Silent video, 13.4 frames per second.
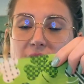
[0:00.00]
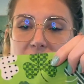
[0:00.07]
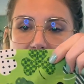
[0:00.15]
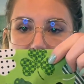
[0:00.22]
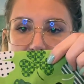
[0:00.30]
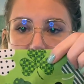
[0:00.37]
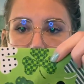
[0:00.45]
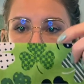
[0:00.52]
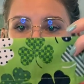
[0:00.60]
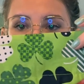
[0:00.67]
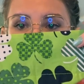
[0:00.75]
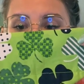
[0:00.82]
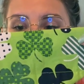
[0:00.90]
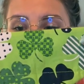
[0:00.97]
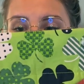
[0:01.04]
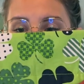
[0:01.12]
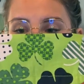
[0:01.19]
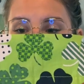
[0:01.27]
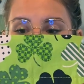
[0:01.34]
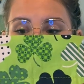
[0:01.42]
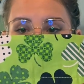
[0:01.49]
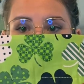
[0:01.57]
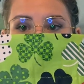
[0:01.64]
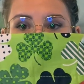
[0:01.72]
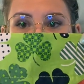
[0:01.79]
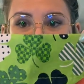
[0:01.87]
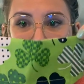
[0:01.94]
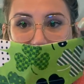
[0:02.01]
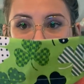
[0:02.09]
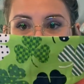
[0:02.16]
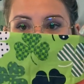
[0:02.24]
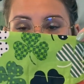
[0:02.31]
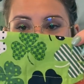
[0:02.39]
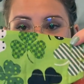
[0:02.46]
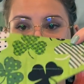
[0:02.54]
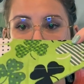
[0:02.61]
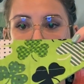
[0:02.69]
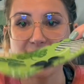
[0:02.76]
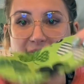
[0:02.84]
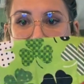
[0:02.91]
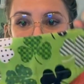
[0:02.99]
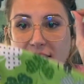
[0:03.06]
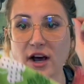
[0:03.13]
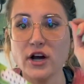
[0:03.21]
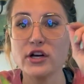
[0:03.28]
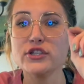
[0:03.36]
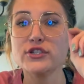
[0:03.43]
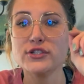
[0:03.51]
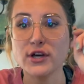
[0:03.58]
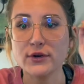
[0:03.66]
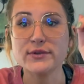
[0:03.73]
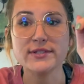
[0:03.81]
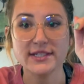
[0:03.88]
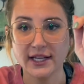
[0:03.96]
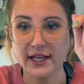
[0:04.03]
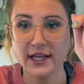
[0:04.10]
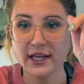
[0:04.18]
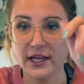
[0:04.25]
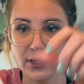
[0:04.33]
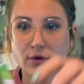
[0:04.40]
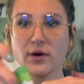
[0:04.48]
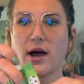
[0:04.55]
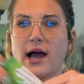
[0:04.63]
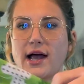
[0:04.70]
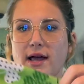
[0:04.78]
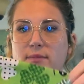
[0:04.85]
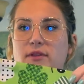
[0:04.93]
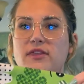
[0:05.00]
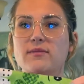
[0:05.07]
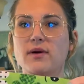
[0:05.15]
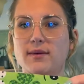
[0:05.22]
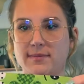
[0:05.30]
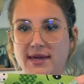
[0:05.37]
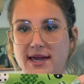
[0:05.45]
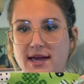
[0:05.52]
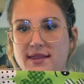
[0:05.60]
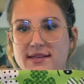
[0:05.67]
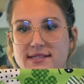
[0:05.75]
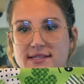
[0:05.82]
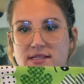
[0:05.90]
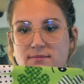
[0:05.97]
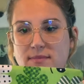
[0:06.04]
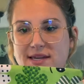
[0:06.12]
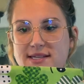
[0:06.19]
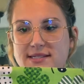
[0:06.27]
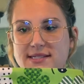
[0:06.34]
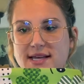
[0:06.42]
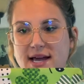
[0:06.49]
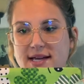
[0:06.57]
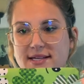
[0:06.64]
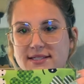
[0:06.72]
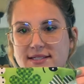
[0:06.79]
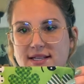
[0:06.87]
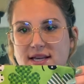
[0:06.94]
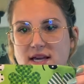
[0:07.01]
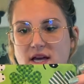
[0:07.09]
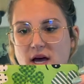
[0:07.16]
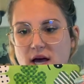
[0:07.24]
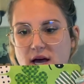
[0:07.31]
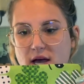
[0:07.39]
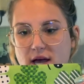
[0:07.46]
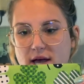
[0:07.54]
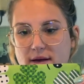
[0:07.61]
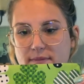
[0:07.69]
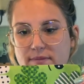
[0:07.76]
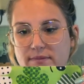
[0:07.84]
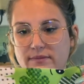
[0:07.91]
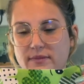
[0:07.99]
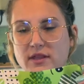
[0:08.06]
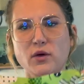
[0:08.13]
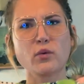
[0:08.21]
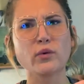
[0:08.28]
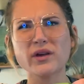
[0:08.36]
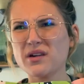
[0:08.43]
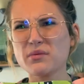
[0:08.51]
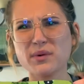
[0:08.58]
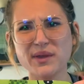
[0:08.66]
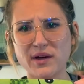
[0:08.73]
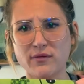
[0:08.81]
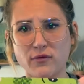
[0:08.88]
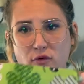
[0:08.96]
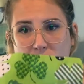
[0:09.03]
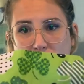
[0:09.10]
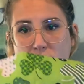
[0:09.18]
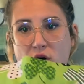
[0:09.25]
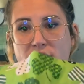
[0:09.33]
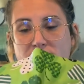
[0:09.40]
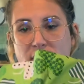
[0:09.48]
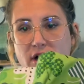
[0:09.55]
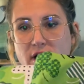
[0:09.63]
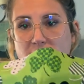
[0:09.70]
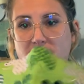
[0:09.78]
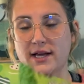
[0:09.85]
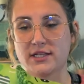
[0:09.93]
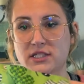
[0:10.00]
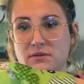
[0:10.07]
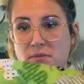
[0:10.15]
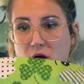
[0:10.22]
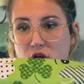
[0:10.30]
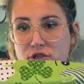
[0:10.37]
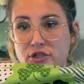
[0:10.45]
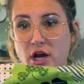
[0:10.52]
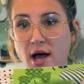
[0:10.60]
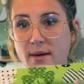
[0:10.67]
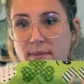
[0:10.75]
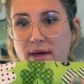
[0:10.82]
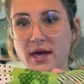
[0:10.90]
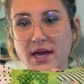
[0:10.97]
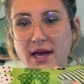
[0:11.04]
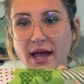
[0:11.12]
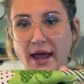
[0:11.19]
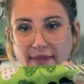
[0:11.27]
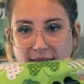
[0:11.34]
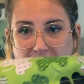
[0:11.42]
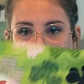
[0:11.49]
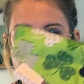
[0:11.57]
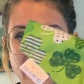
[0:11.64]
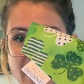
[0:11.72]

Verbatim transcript: It's called Forever Bandanas and they are so stinking cute. I put them on Mia. This is Mia's size. Um, and they're really, really affordable and they're like a small shop and they have an